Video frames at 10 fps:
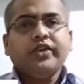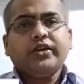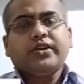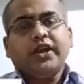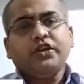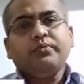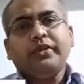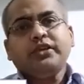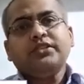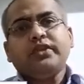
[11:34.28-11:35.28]
try to
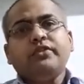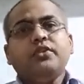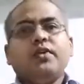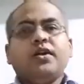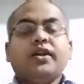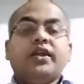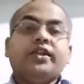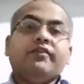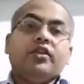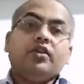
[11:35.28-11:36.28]
mix them with water, they
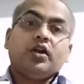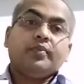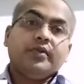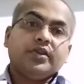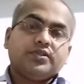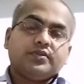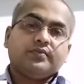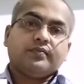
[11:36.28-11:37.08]
will not mix.